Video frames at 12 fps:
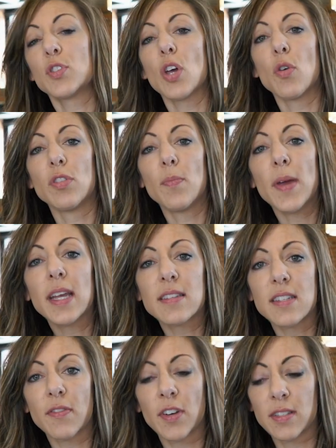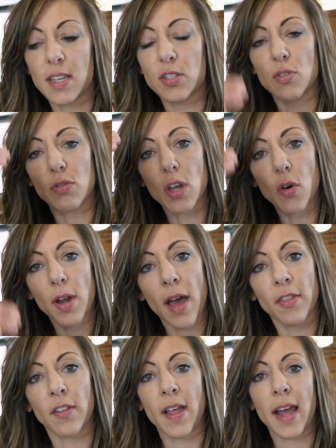So the biggest difference as you go
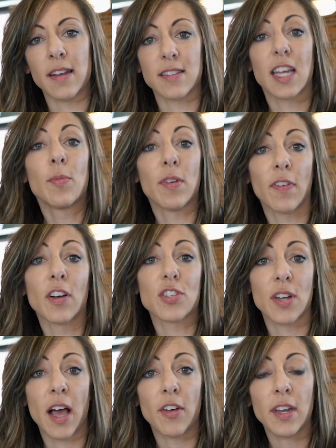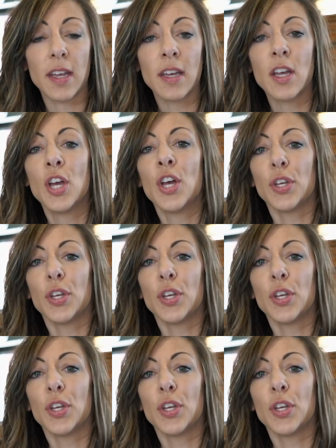down the line is going to be functionality.